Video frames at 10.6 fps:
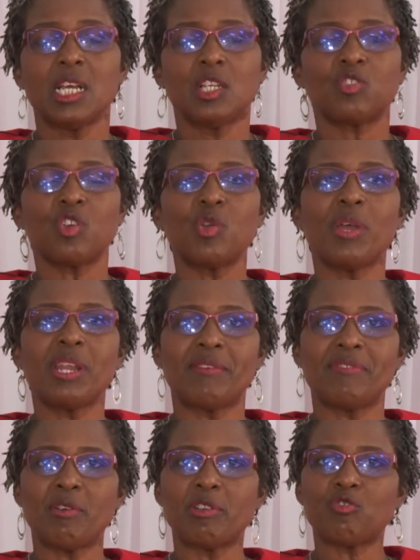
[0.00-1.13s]
So you were in a
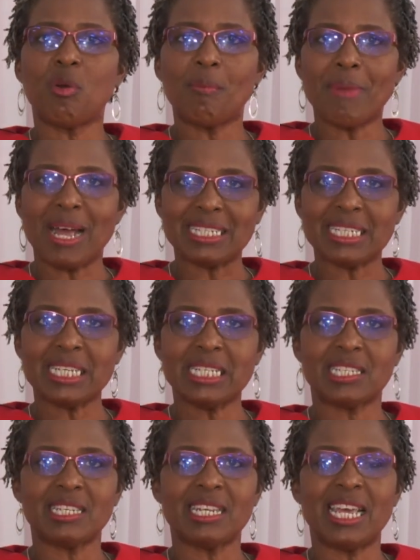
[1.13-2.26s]
very traumatic
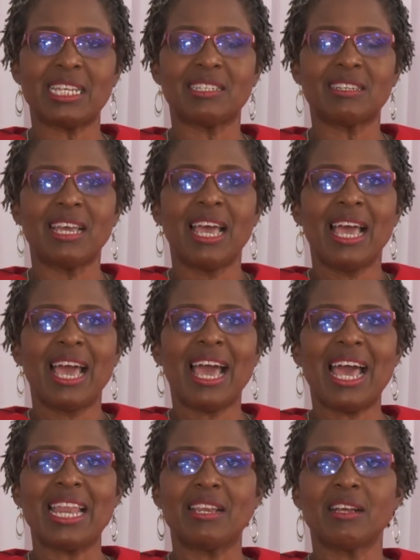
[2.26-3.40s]
incident,
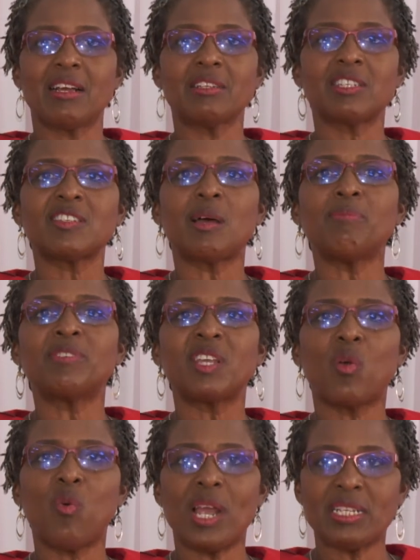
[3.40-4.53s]
and
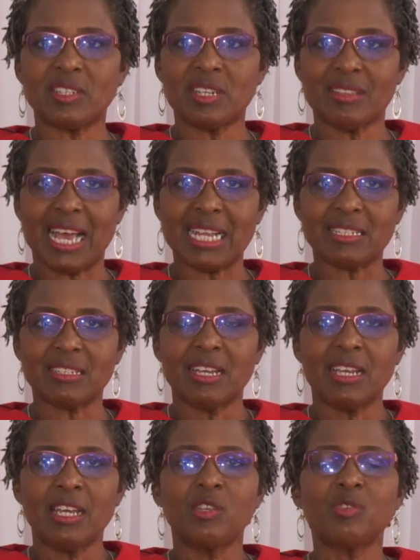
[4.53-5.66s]
subsequent to that,
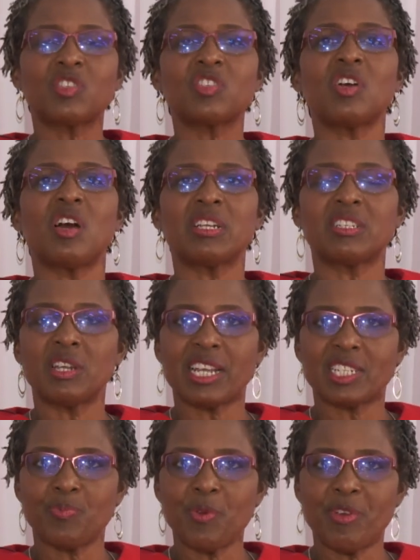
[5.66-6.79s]
you start to
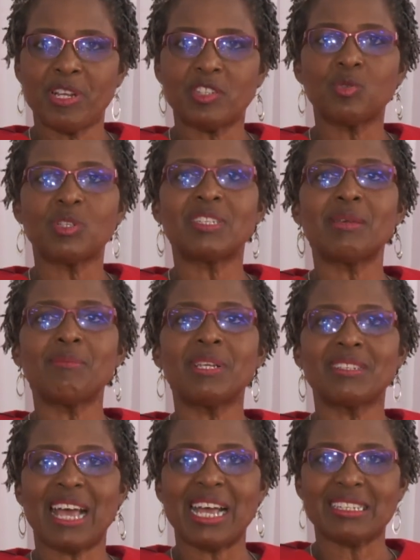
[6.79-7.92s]
experience those same
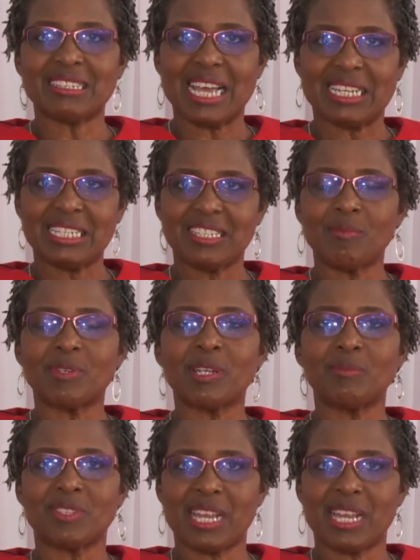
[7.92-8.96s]
anxiety symptoms that I